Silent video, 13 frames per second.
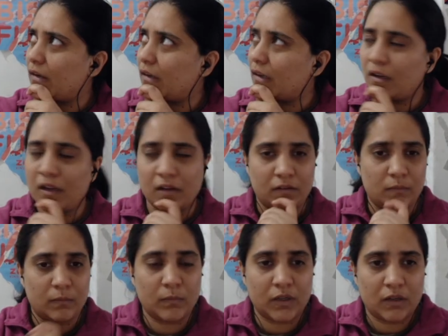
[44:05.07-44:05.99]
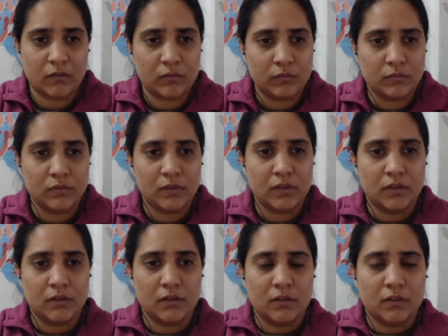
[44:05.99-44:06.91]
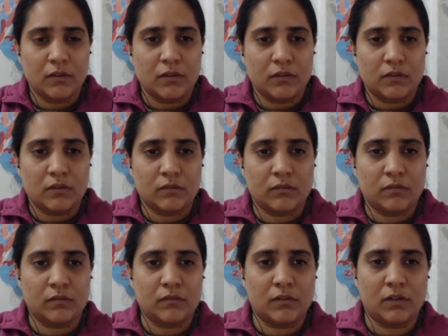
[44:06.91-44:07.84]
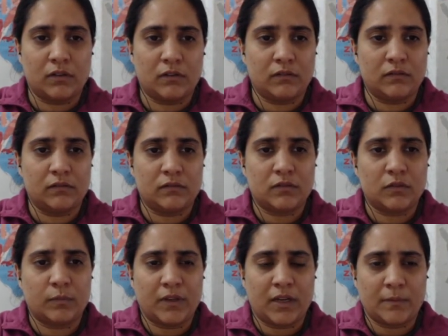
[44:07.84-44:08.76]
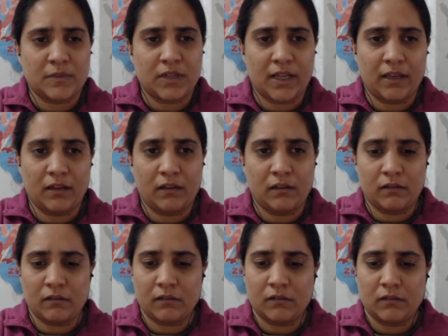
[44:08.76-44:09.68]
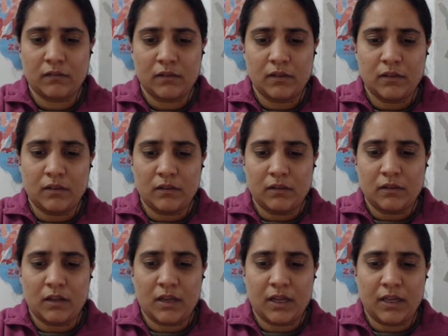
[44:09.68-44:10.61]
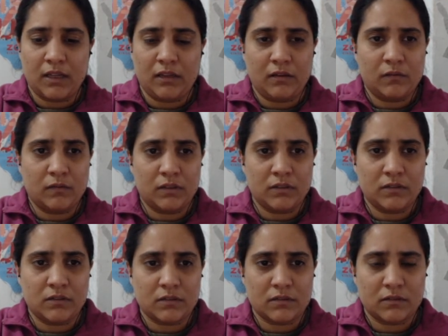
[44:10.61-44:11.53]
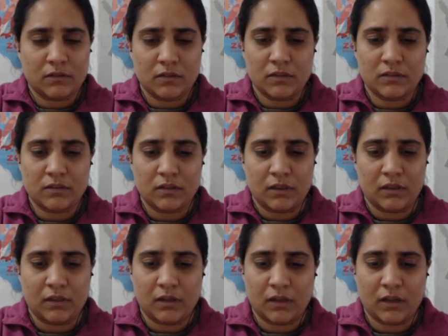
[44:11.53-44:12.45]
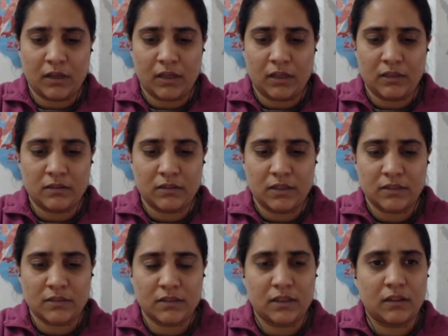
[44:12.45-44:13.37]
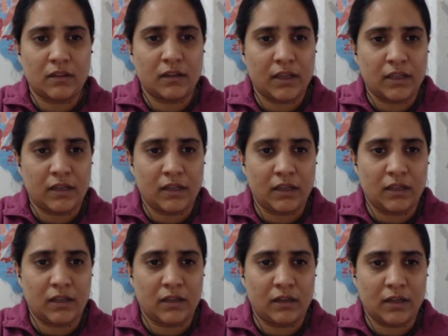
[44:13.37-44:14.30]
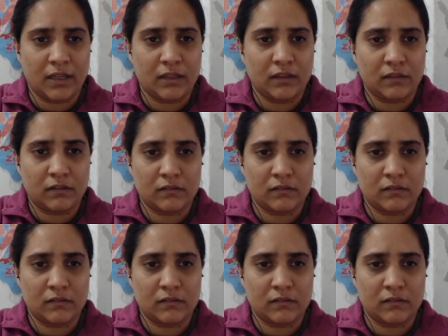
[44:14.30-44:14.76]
Can't remember now. So perhaps like I equals this, and then I is less than the array length.